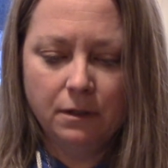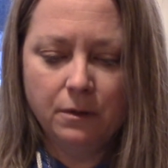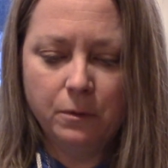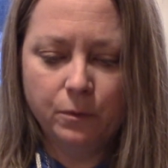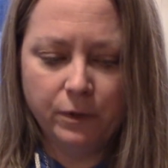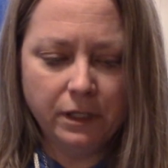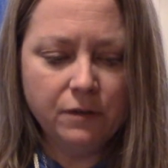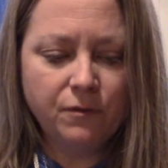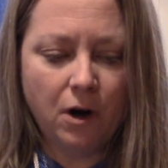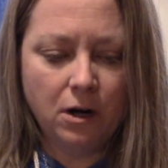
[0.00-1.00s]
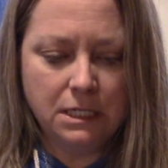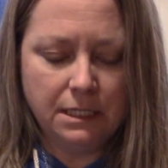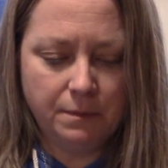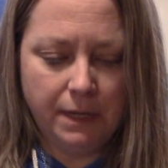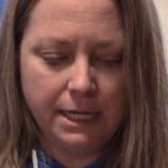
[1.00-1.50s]
really far
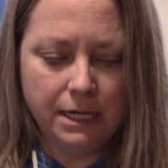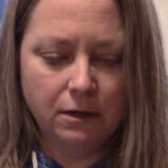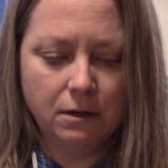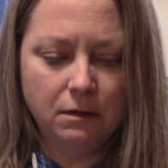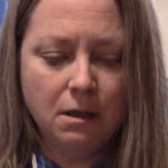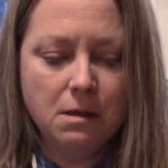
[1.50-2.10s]
into my ear,